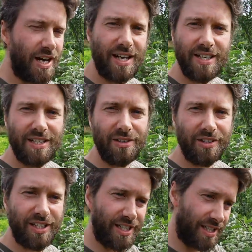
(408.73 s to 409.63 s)
high
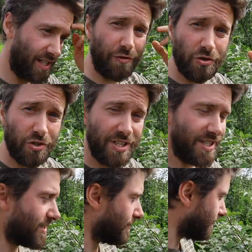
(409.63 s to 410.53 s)
yielding fruit trees.